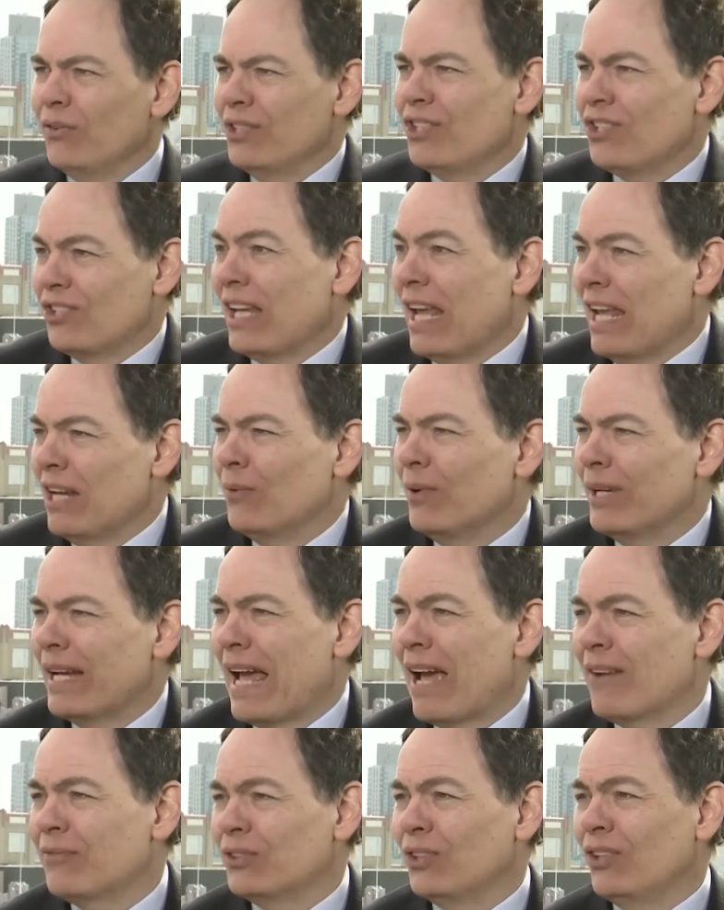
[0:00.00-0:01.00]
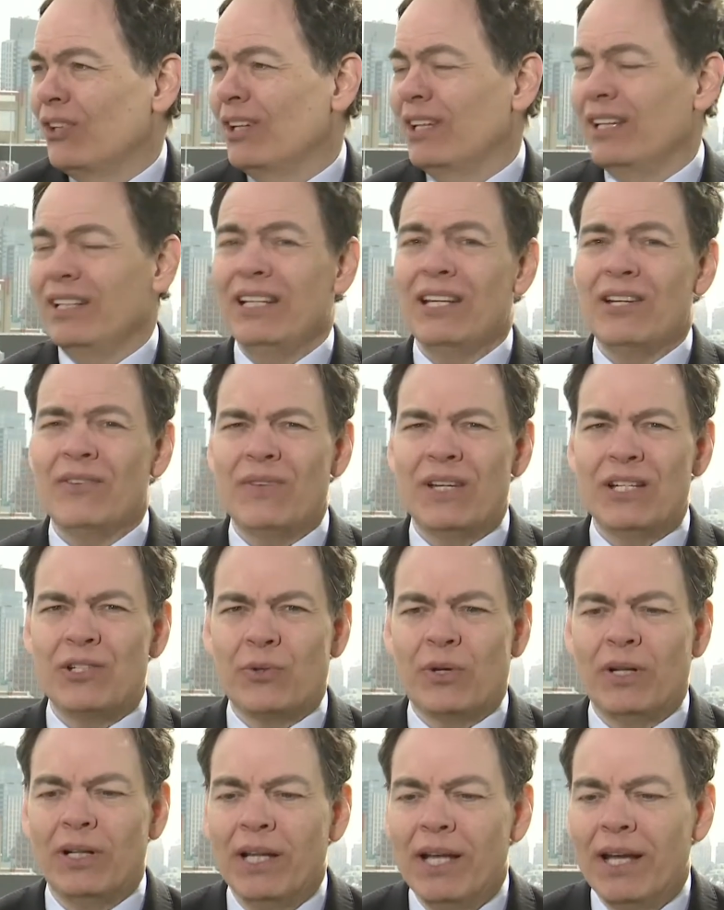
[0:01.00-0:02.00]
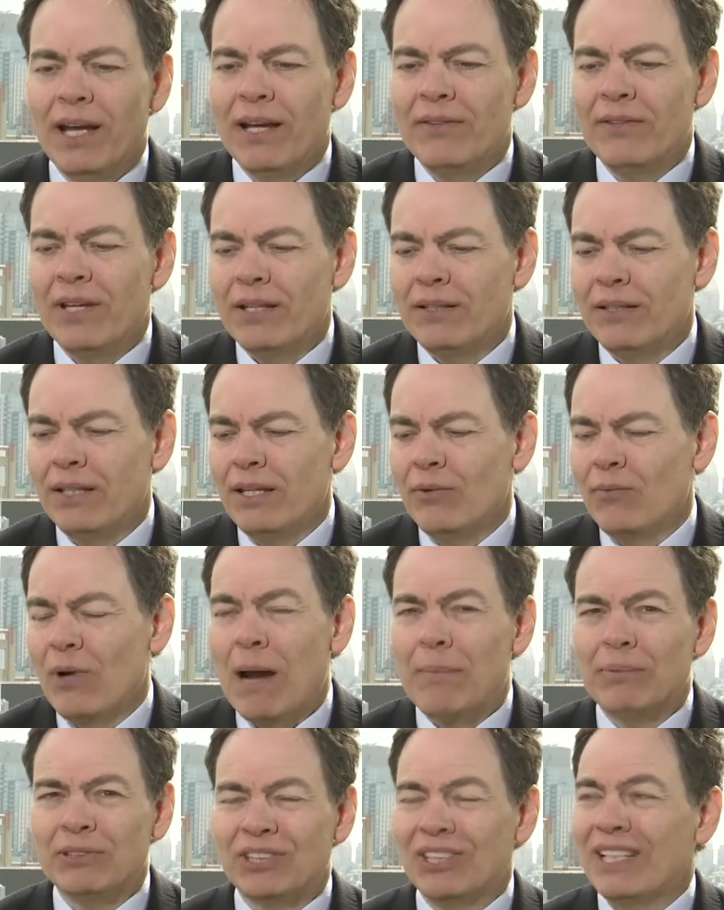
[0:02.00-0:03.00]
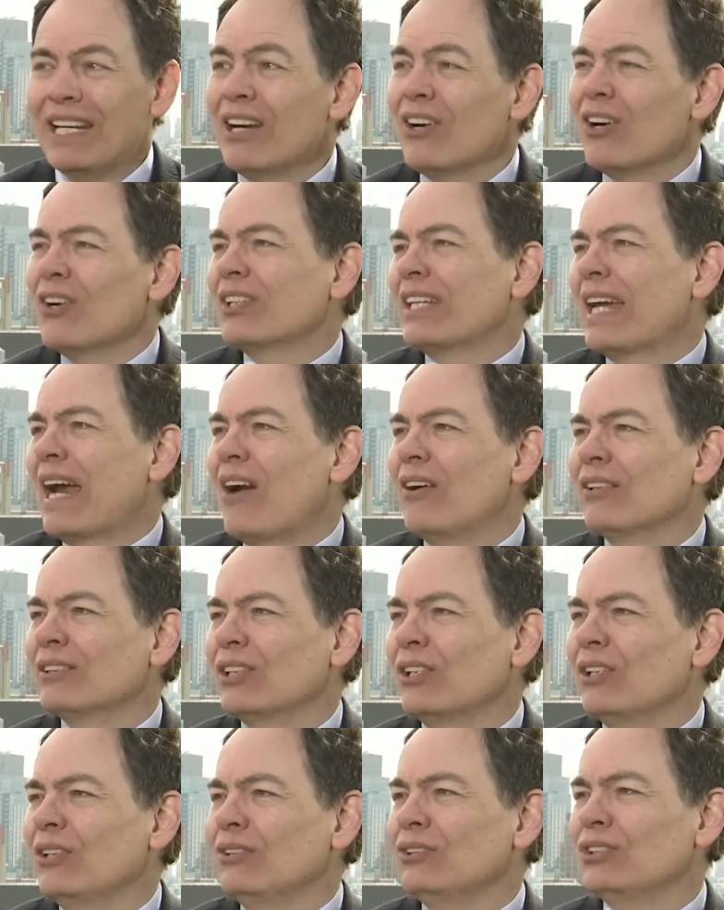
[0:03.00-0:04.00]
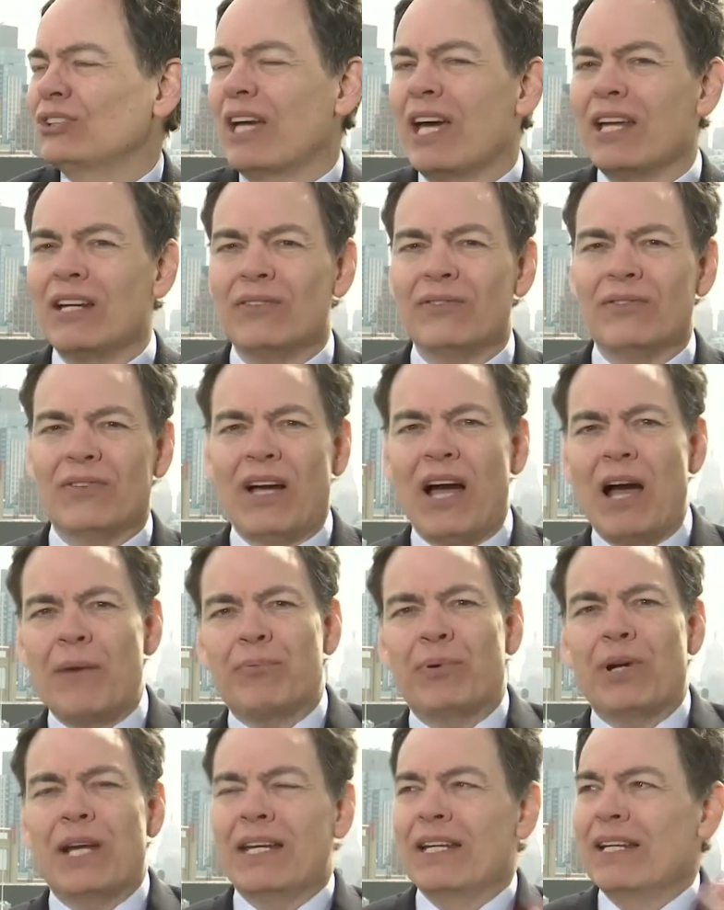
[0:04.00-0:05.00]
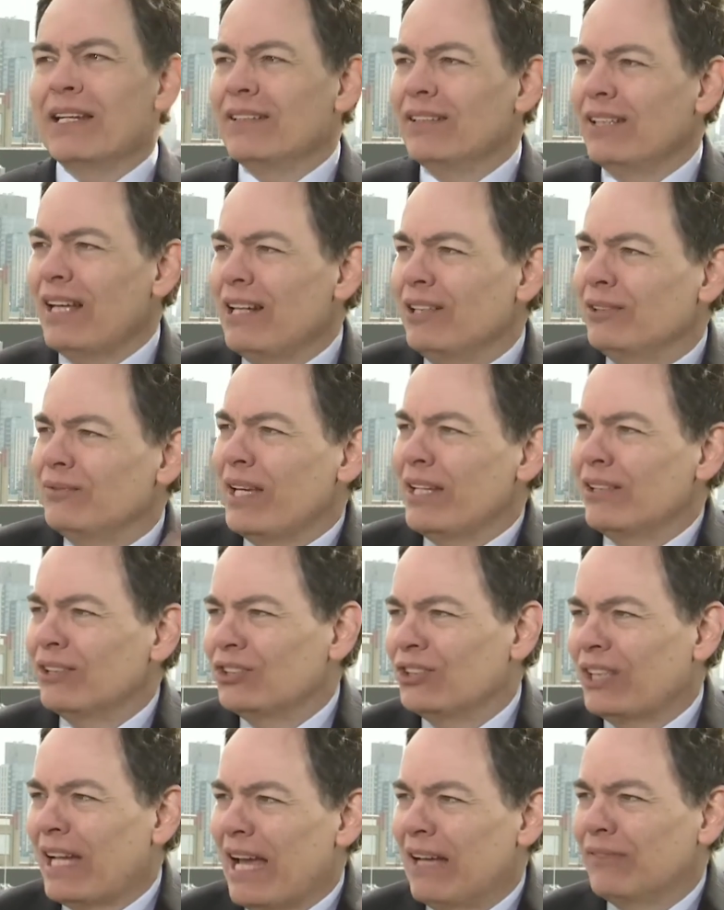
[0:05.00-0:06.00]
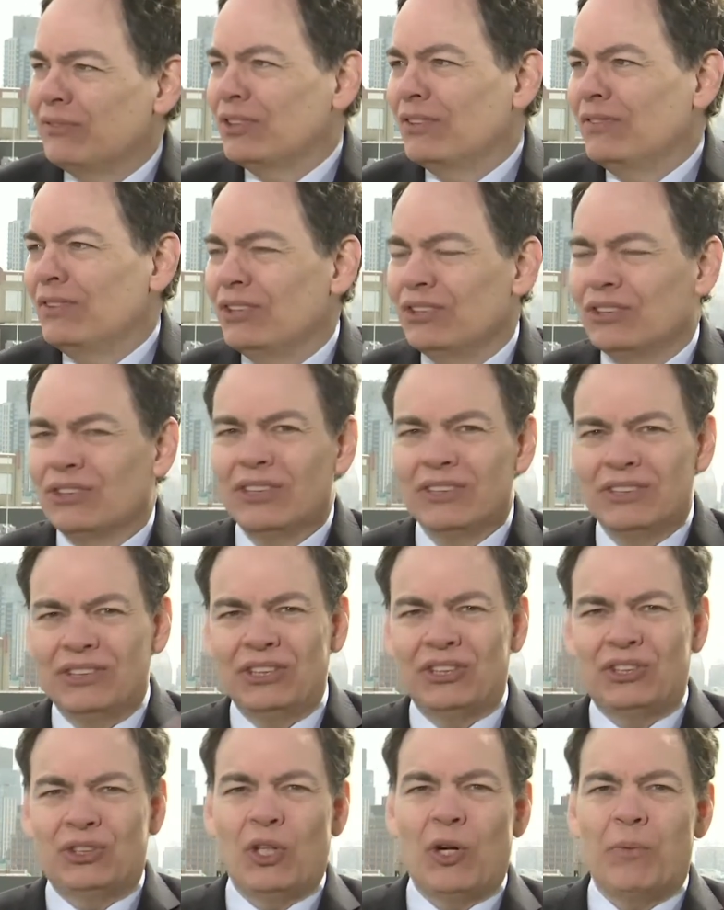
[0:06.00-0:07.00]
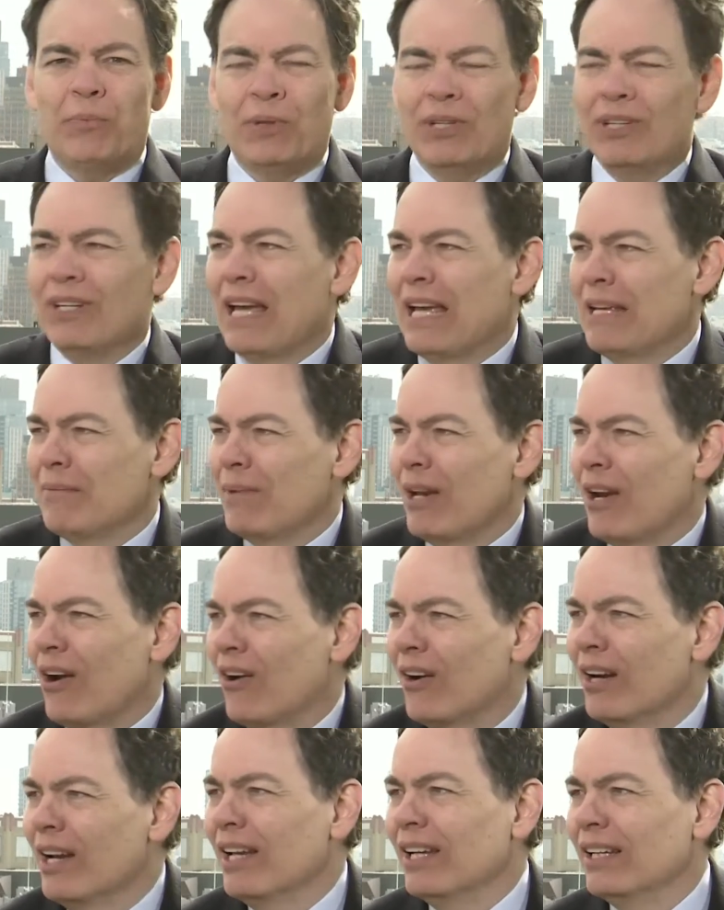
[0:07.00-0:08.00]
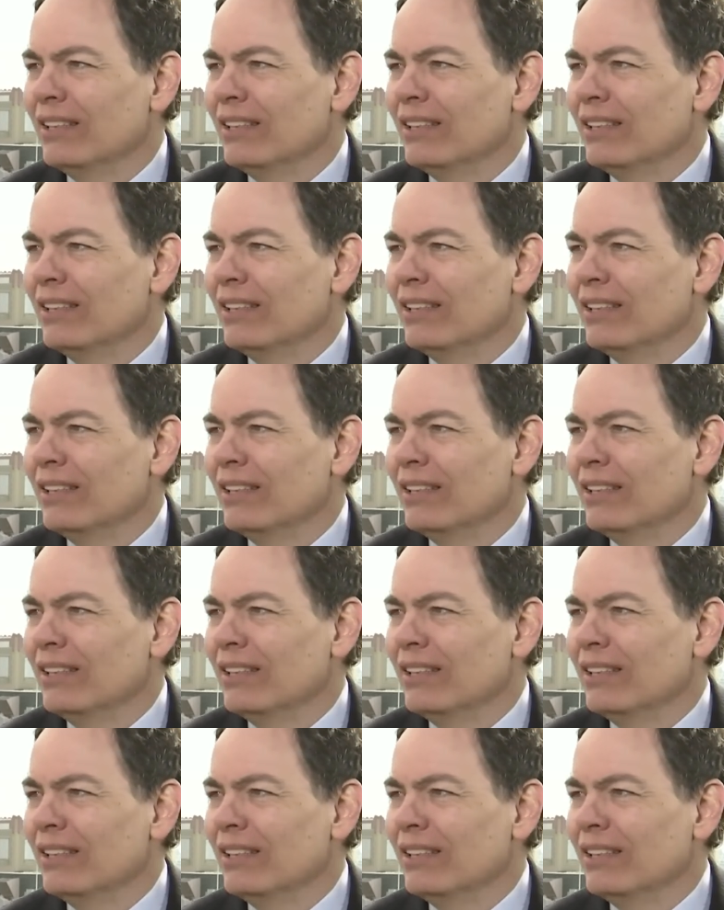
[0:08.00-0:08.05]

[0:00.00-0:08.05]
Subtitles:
state went after an individual, and then the Robert De Niro character, who's kind of operating in the elevator shafts of this dystopian nightmare,